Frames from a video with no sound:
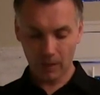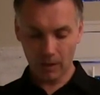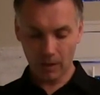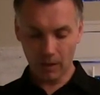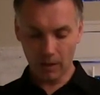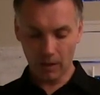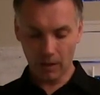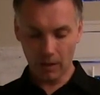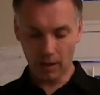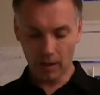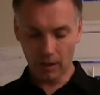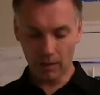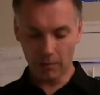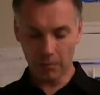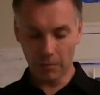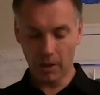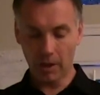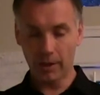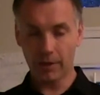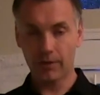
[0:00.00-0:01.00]

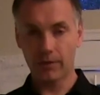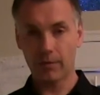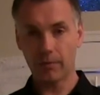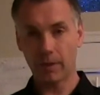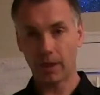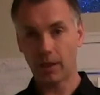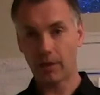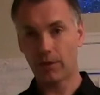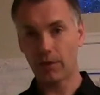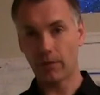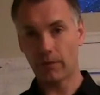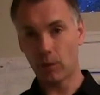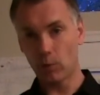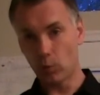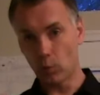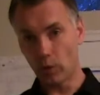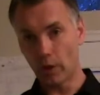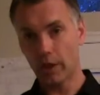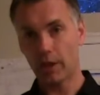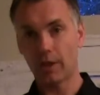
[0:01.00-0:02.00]
But Microsoft was
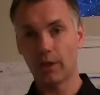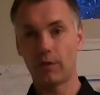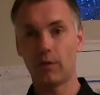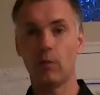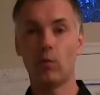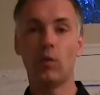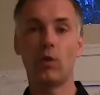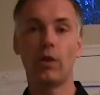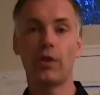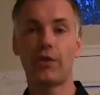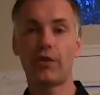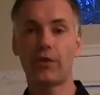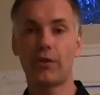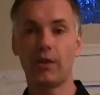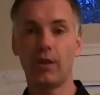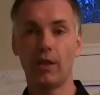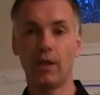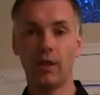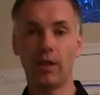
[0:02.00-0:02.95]
working towards